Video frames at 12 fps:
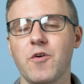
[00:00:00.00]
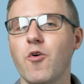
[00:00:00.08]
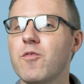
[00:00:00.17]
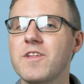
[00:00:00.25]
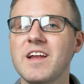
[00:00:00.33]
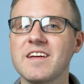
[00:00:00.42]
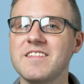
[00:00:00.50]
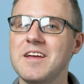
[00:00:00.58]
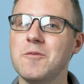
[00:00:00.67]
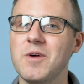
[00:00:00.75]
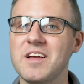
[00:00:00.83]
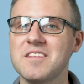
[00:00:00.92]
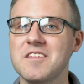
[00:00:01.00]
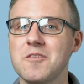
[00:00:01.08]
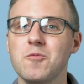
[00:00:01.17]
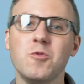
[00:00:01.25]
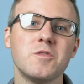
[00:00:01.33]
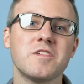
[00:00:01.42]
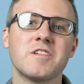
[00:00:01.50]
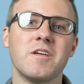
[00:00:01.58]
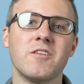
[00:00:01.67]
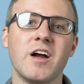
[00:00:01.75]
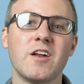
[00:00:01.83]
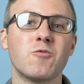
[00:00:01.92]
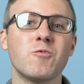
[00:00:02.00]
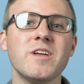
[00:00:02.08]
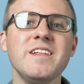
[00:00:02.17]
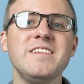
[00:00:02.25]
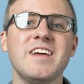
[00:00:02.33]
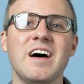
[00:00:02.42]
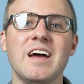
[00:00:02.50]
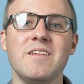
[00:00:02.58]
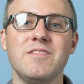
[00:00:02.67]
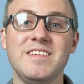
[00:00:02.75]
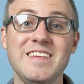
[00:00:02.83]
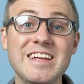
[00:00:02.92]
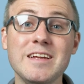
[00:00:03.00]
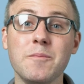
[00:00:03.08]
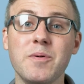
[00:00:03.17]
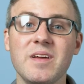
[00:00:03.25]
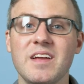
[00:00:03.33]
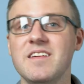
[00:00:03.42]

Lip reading: Over the next 8 weeks, we'll discover how to really dive deep